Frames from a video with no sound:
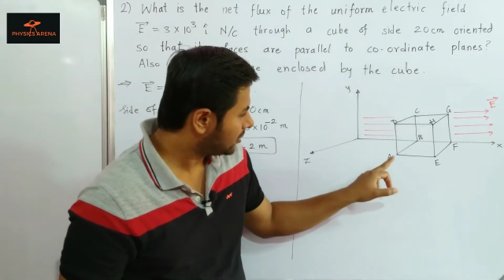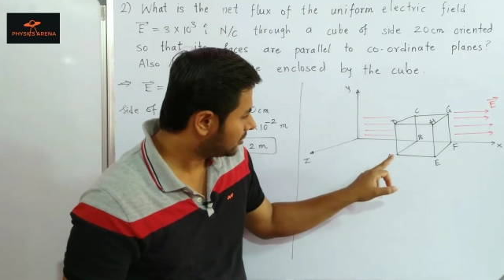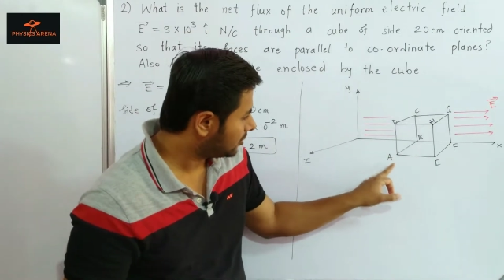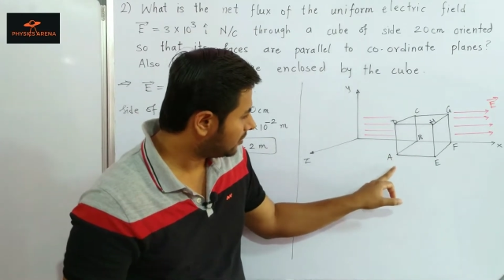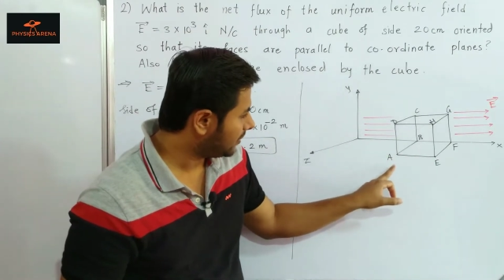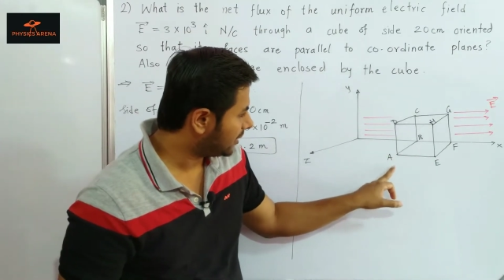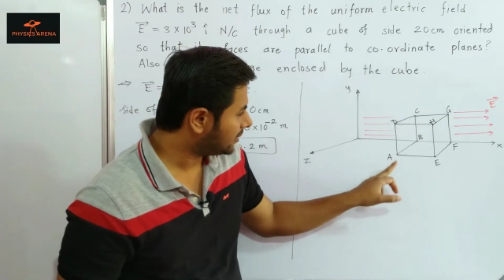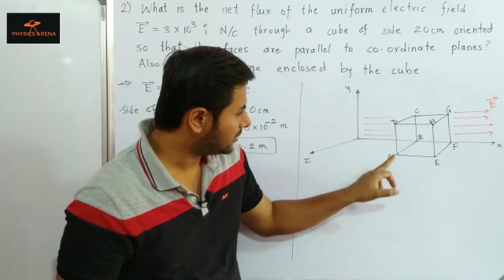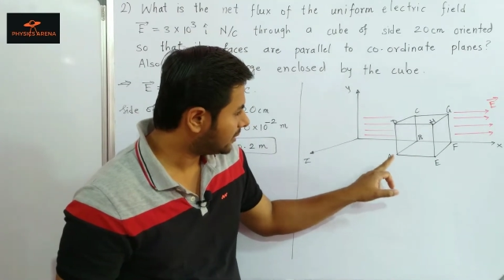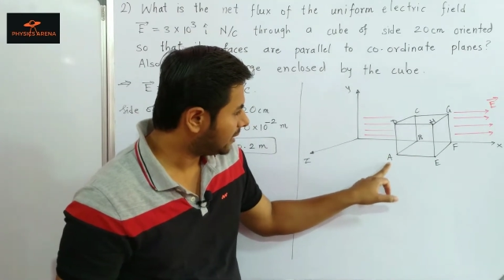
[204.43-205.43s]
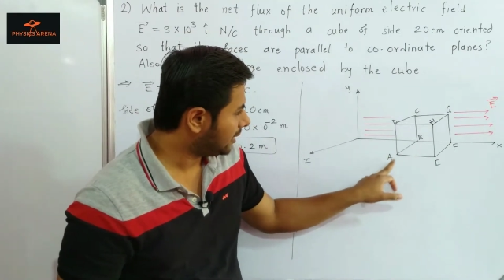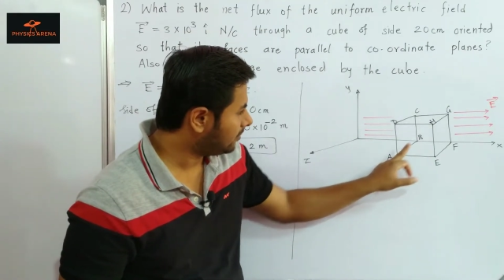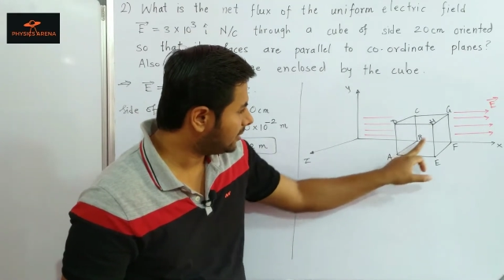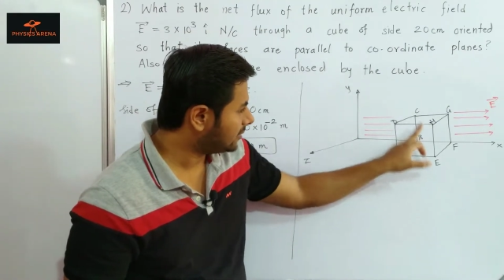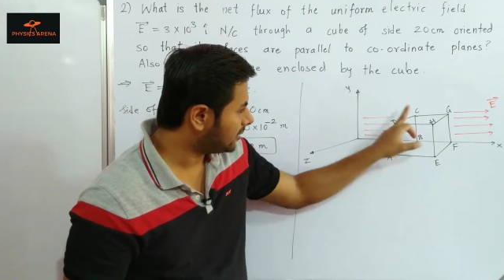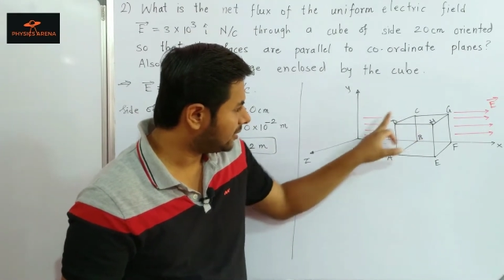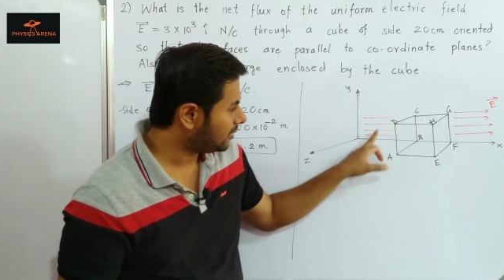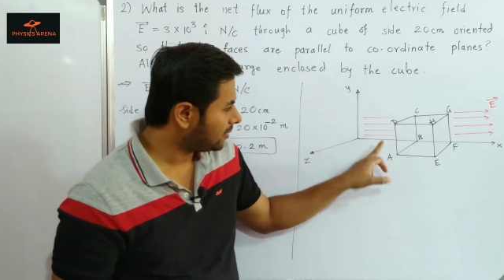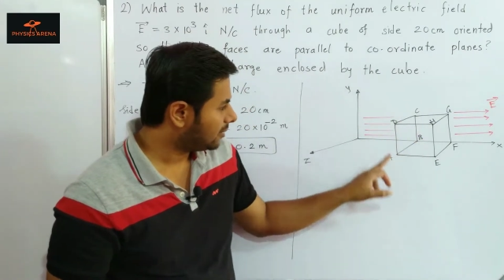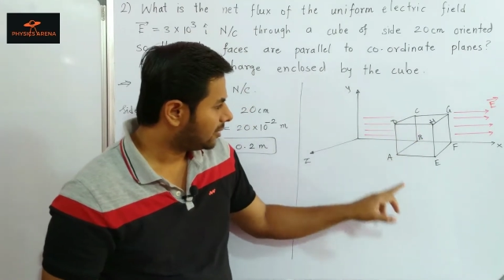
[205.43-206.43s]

through the face A, B, C, D